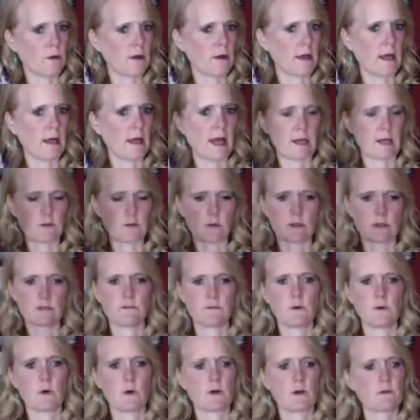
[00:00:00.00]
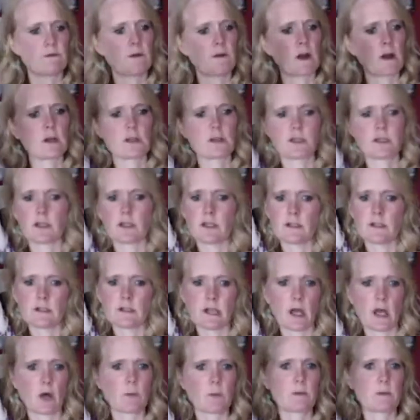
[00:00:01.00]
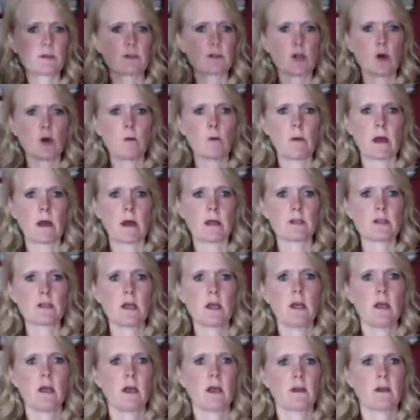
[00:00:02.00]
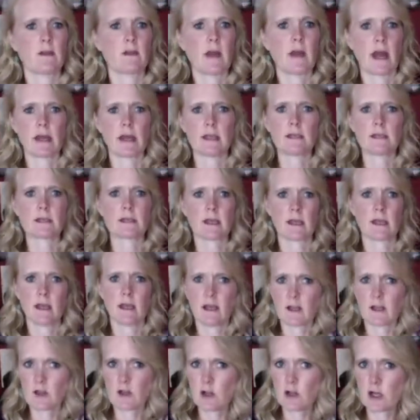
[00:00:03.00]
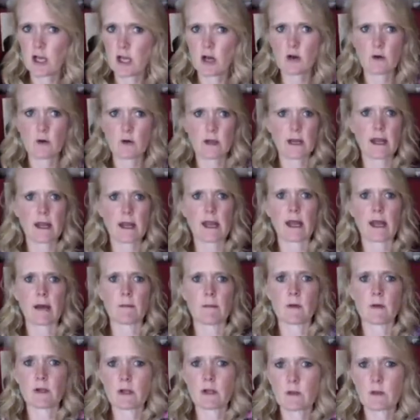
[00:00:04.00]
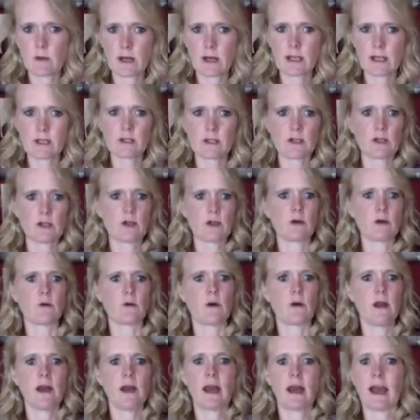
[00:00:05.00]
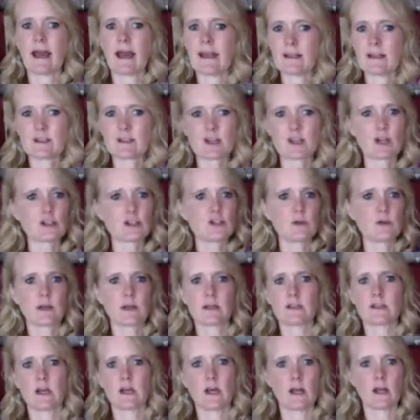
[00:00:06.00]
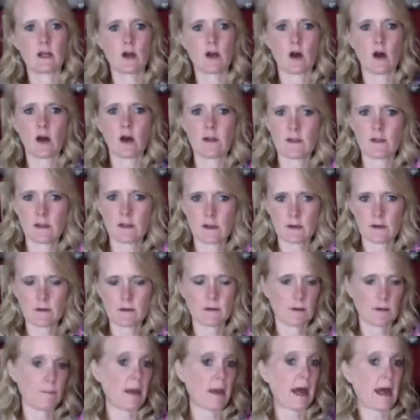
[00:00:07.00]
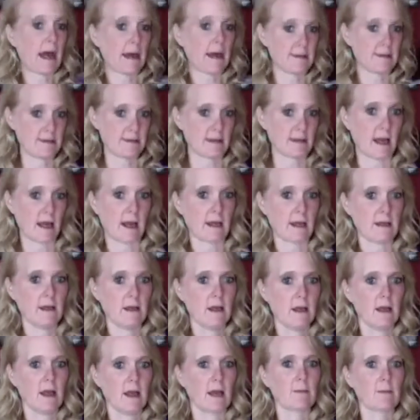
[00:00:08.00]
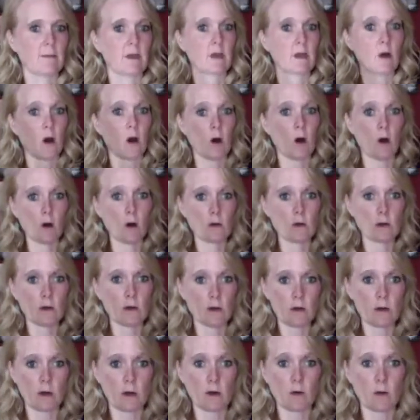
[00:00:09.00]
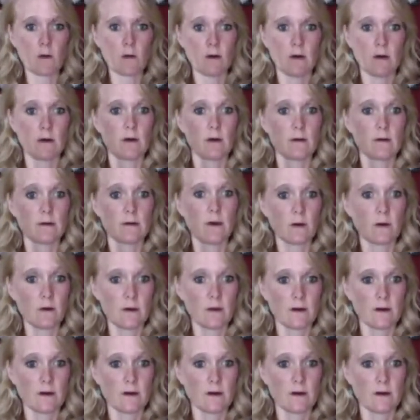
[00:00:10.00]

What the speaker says: as well as a few other functions, helped so much that he's like, look how great I am. Look what I can do. And he starts doing a ton on the bad side. I'm like, oh, no.